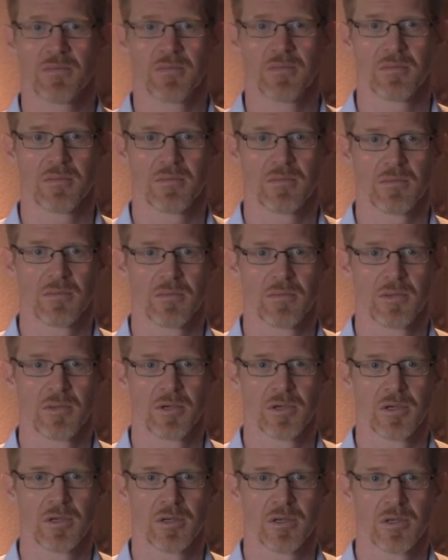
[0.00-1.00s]

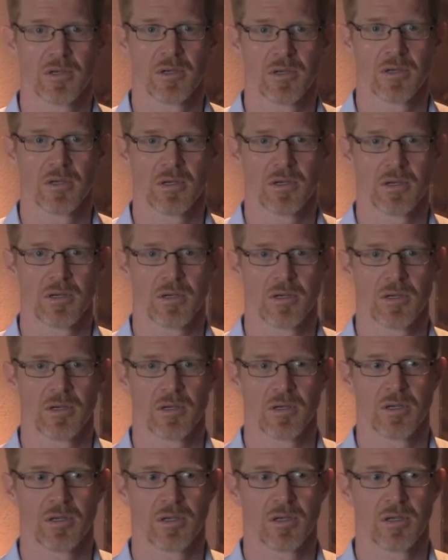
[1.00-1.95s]
(silence)